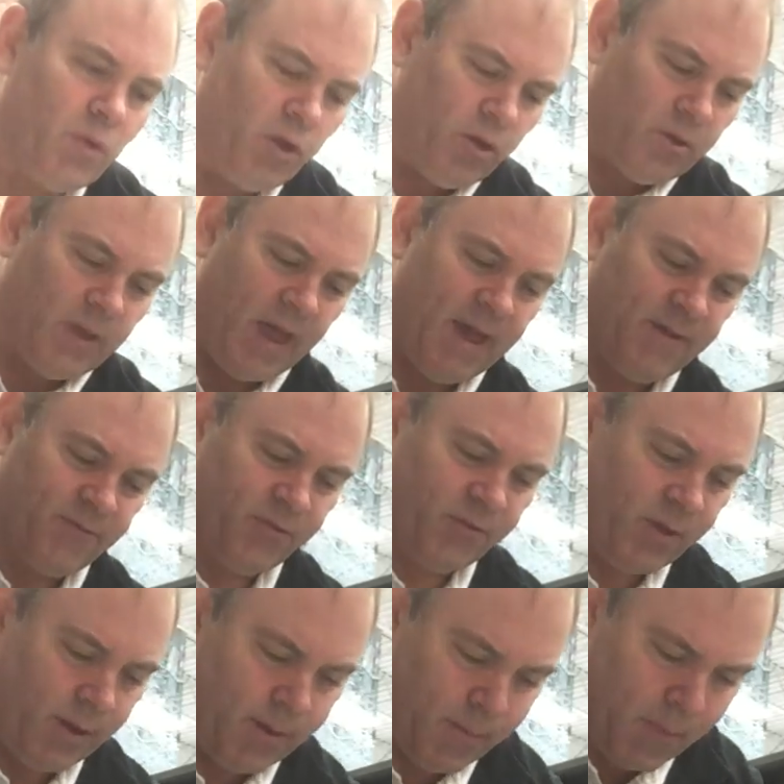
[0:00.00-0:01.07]
you'll have
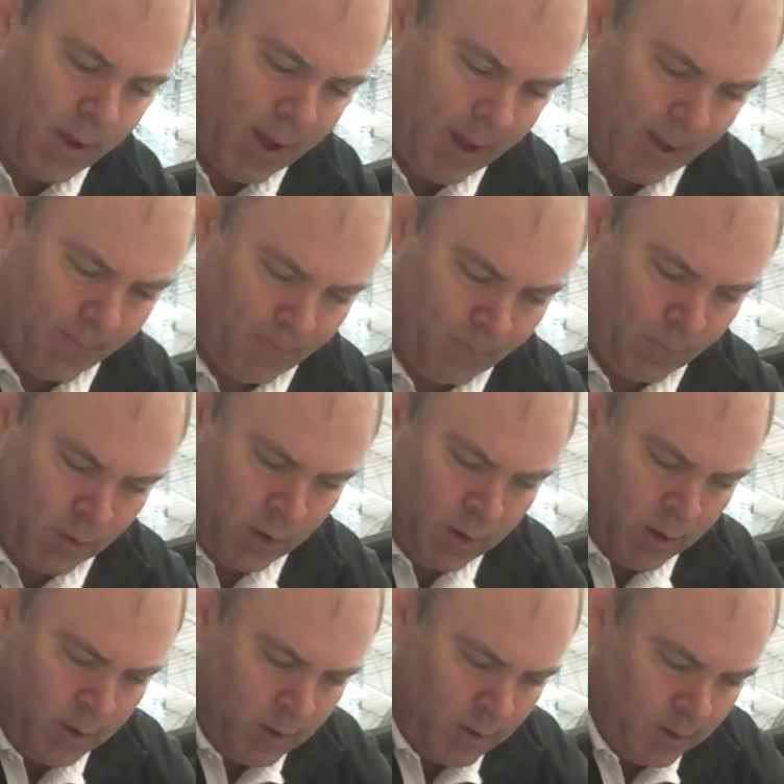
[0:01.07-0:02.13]
some,
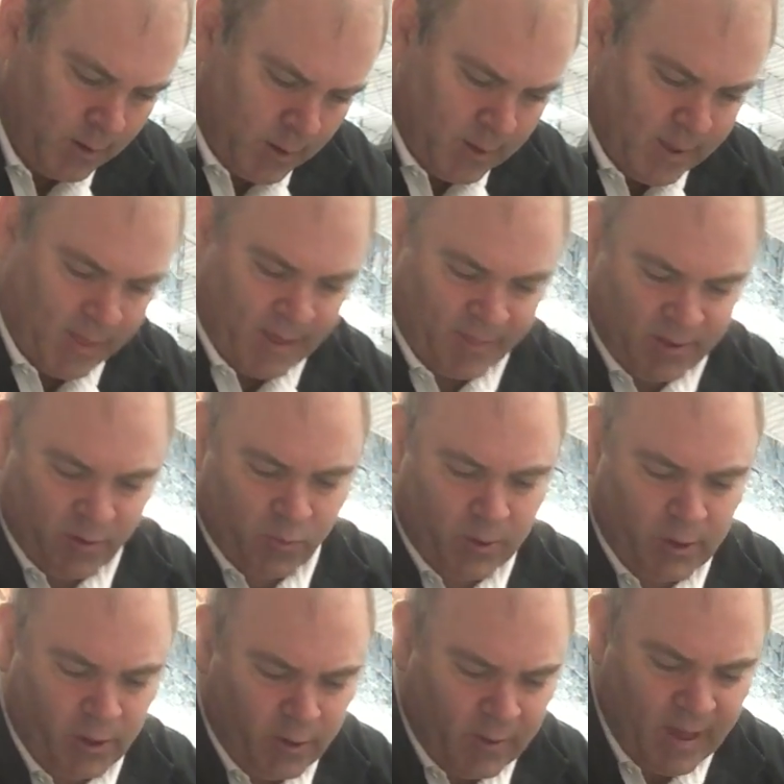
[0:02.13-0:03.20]
like this
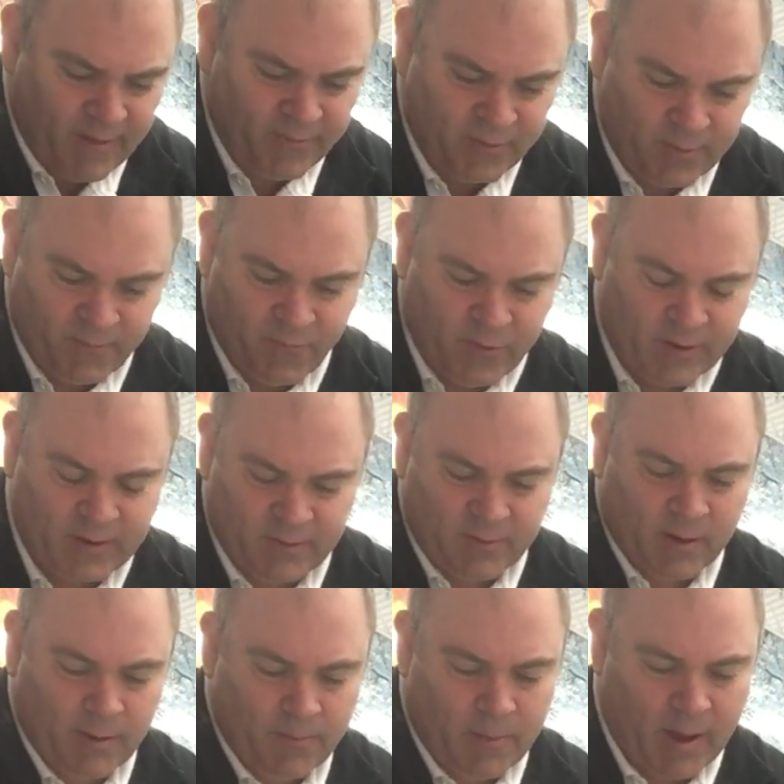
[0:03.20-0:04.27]
one, you'll have some
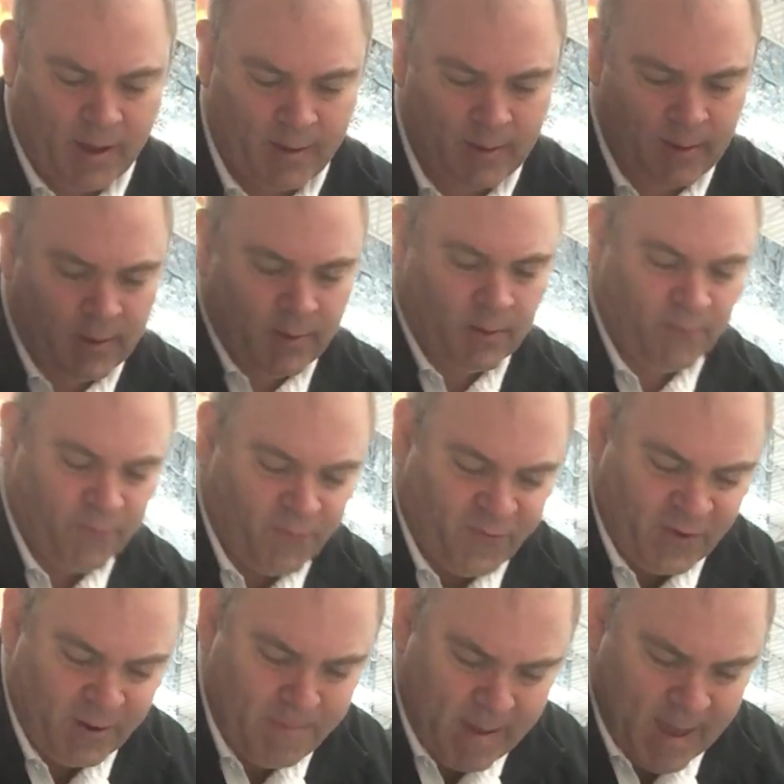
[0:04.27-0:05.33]

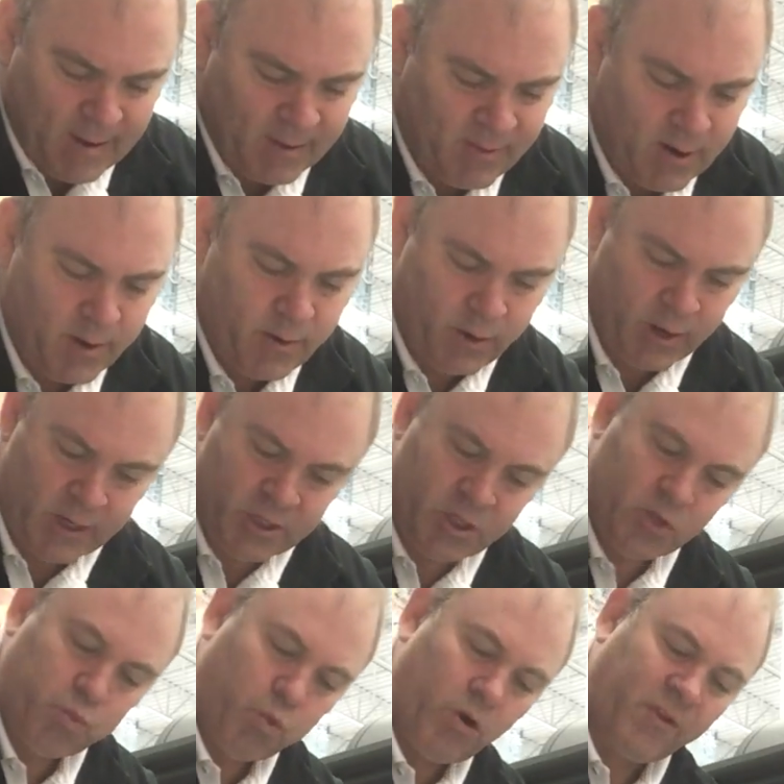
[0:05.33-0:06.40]
feedback there.
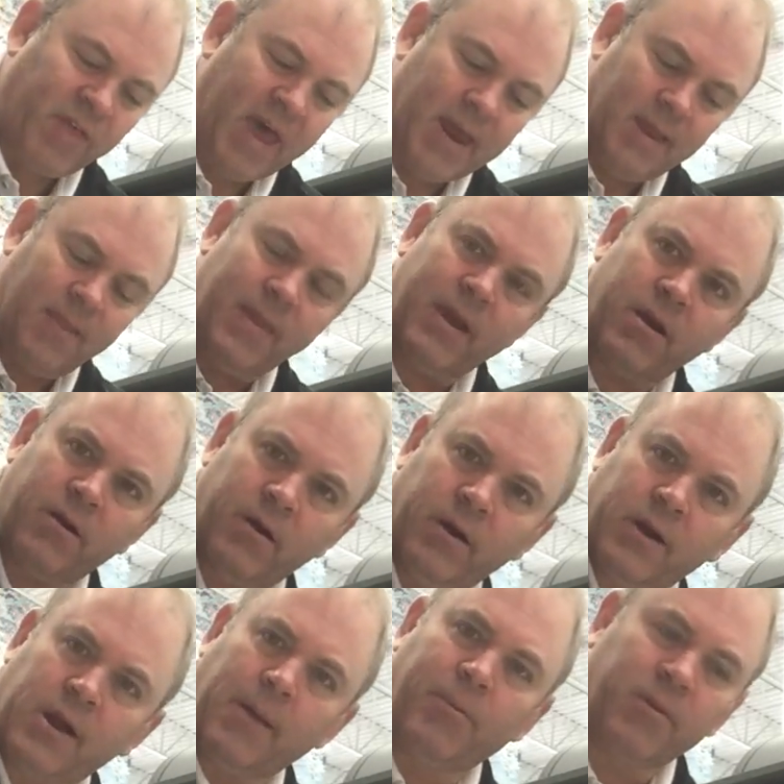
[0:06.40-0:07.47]
Just work that in there
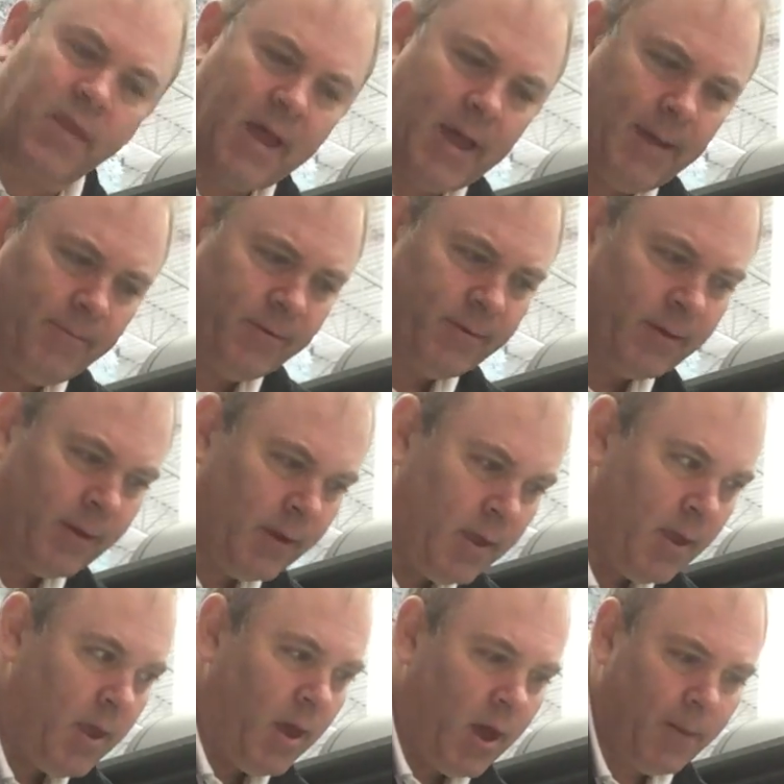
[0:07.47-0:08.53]
a couple times,
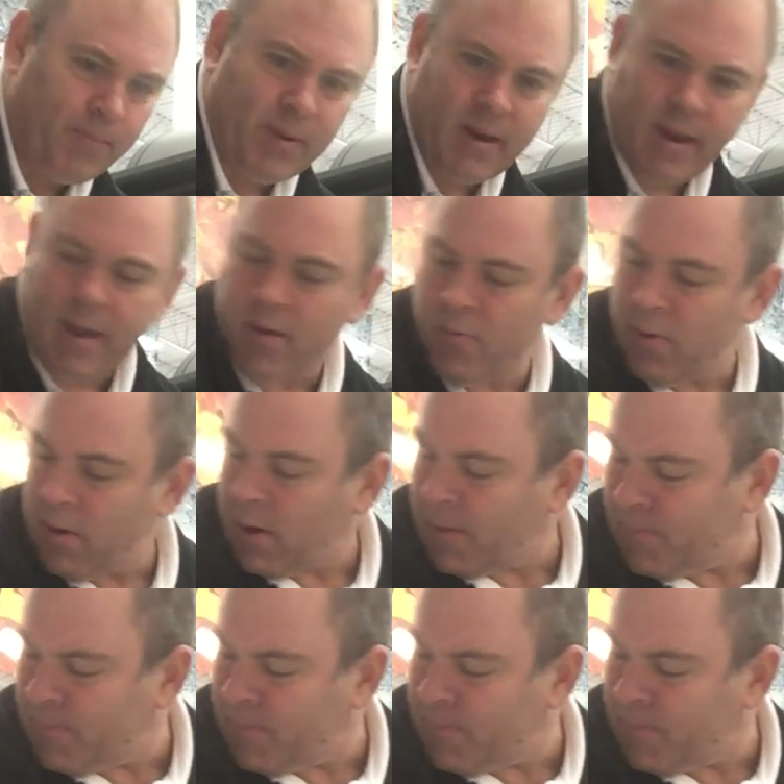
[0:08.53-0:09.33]
up and down,